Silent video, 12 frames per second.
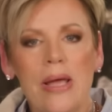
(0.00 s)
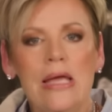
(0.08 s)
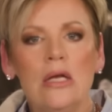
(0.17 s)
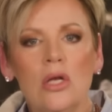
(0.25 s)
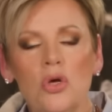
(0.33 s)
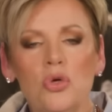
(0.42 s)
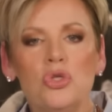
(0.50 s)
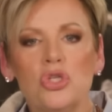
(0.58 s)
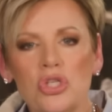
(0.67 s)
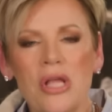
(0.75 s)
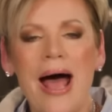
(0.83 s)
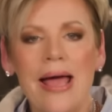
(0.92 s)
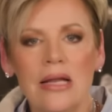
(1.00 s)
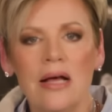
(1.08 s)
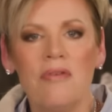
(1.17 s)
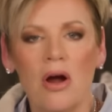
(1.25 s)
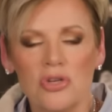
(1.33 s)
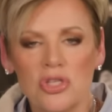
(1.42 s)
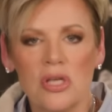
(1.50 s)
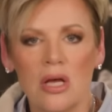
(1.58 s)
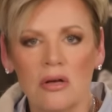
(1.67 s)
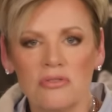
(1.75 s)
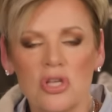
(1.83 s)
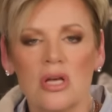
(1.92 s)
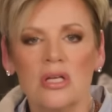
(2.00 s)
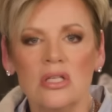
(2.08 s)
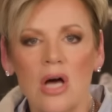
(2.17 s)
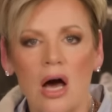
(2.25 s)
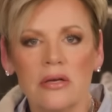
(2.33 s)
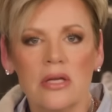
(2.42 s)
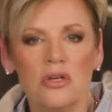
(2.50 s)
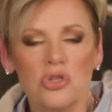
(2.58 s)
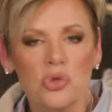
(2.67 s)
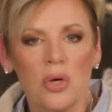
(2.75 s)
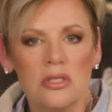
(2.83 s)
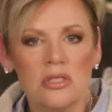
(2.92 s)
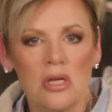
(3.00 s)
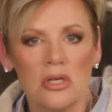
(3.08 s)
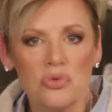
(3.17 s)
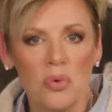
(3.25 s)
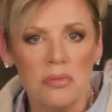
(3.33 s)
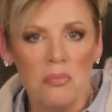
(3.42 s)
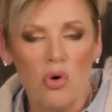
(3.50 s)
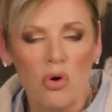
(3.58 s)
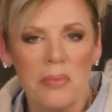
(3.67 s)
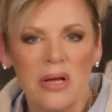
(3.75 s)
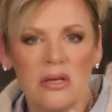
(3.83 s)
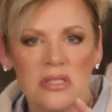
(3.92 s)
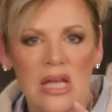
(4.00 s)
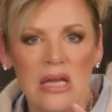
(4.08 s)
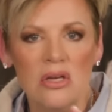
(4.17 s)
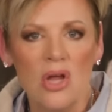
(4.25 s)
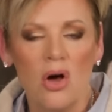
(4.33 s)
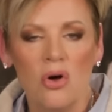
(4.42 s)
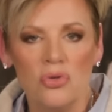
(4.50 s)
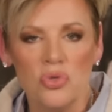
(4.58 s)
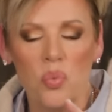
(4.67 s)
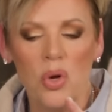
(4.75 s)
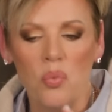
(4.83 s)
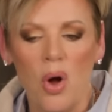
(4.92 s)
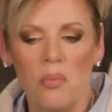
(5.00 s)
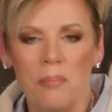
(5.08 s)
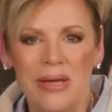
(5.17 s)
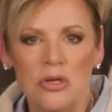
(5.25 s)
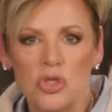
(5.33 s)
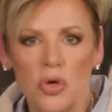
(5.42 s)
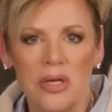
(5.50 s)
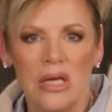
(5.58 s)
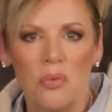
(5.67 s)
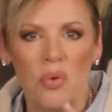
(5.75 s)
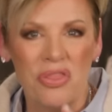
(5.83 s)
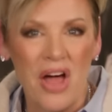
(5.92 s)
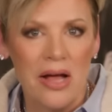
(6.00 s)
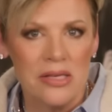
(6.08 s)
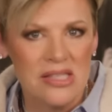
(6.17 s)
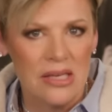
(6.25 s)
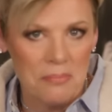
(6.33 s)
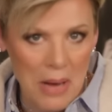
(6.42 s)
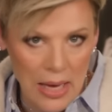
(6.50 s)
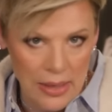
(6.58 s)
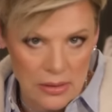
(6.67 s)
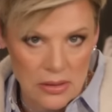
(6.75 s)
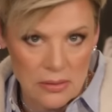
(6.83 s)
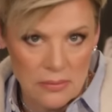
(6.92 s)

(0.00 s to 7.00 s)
As we lose sight of ourselves, God can trust us with more, because he knows we won't be doing it with us in mind.